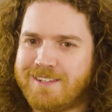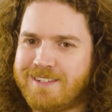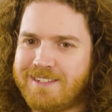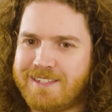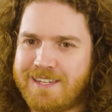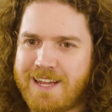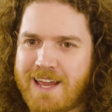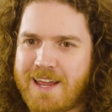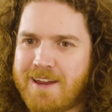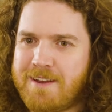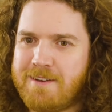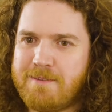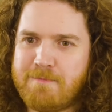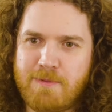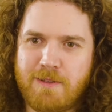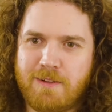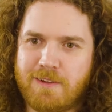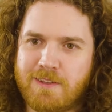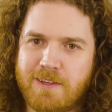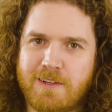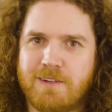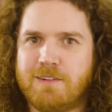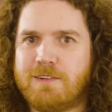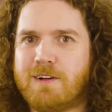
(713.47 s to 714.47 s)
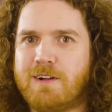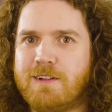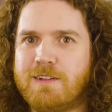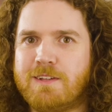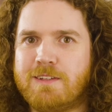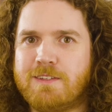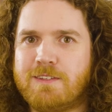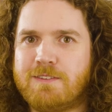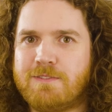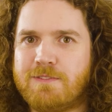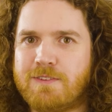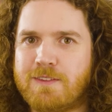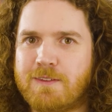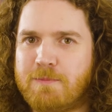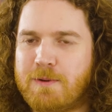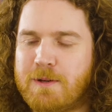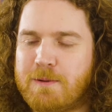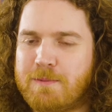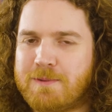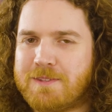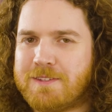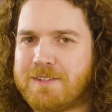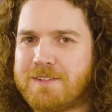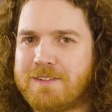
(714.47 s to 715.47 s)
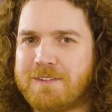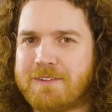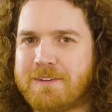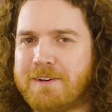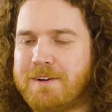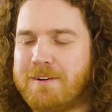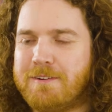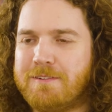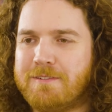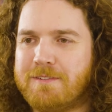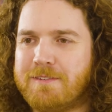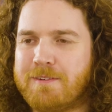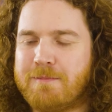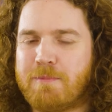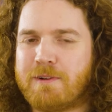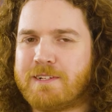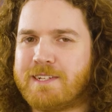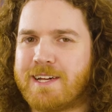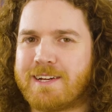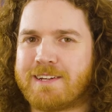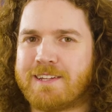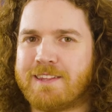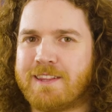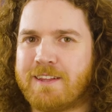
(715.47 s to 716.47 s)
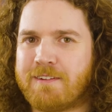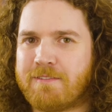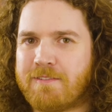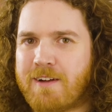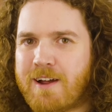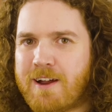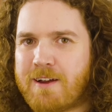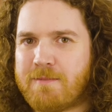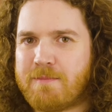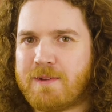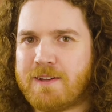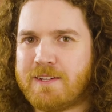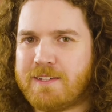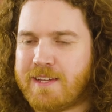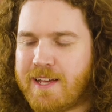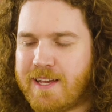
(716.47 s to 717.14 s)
$10 billion for the purposes of protecting the environment,